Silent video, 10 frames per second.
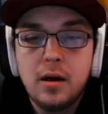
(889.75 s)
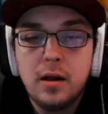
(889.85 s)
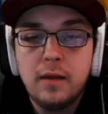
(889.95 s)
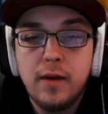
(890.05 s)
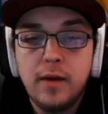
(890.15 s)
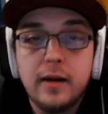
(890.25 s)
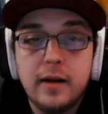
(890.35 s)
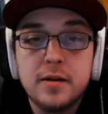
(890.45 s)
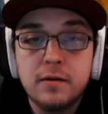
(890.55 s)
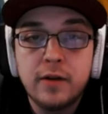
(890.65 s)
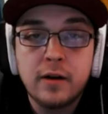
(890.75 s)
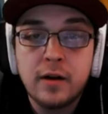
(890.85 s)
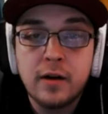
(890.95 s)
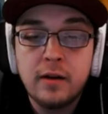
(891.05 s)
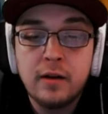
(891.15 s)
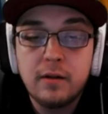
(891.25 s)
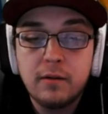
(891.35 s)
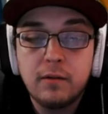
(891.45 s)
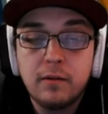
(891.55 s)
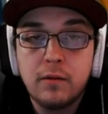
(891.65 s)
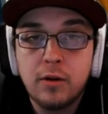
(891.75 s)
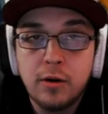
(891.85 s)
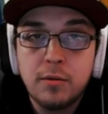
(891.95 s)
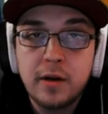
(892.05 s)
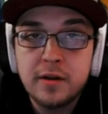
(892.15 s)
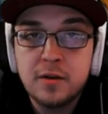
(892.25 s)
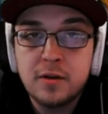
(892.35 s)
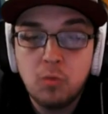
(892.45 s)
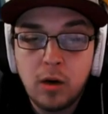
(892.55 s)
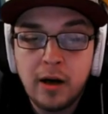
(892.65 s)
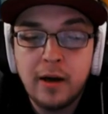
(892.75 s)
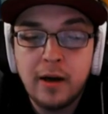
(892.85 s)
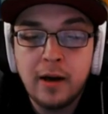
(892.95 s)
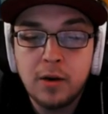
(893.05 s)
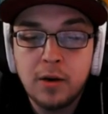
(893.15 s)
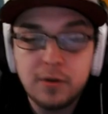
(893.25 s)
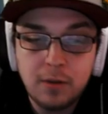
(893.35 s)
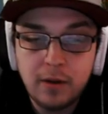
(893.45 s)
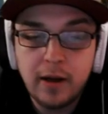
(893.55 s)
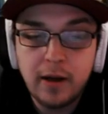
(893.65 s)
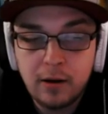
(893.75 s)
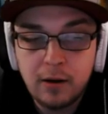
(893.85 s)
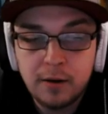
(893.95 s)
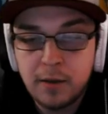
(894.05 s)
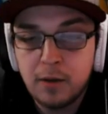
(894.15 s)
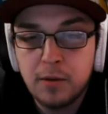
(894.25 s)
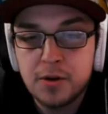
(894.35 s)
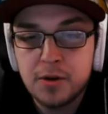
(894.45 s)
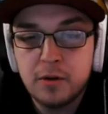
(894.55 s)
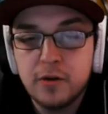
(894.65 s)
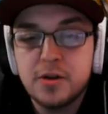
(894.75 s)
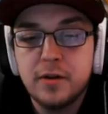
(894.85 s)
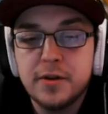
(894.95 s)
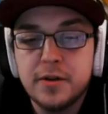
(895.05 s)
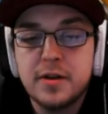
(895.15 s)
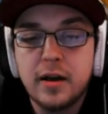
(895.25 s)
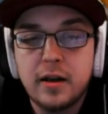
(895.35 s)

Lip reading: that is a very good reason why I want to run that card in my own personal version of this deck.